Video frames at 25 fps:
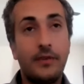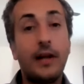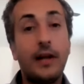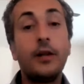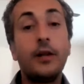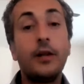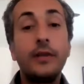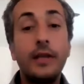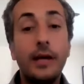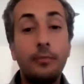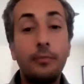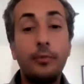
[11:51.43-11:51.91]

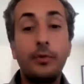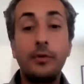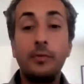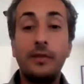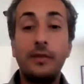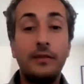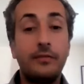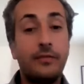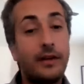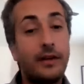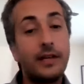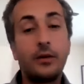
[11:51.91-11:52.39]
followed up with
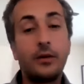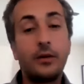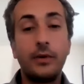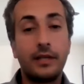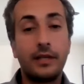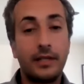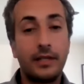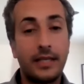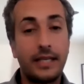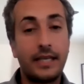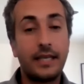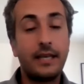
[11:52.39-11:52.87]
me very
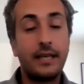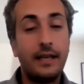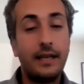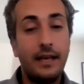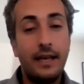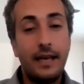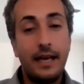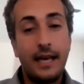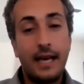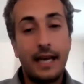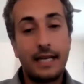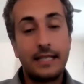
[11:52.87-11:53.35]
quickly
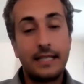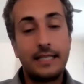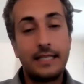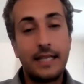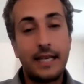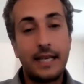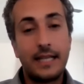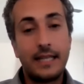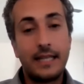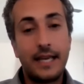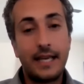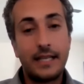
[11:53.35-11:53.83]
and
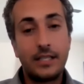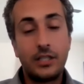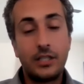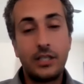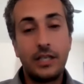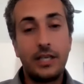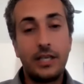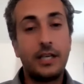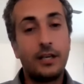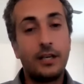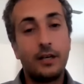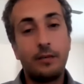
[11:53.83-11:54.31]
said that
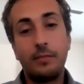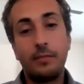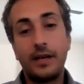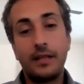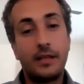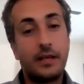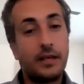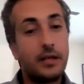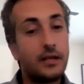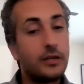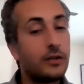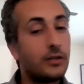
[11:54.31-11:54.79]
she and her
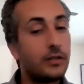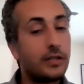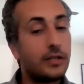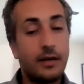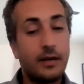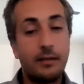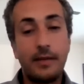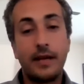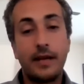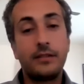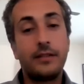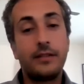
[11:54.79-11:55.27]
mother could
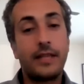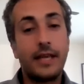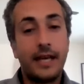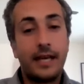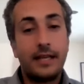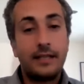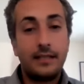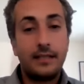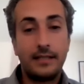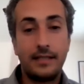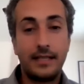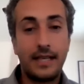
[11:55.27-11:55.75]
come out
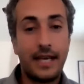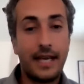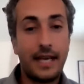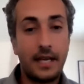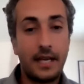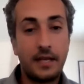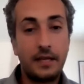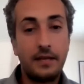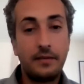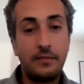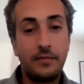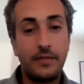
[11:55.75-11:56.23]
that
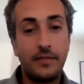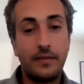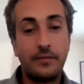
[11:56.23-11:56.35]
day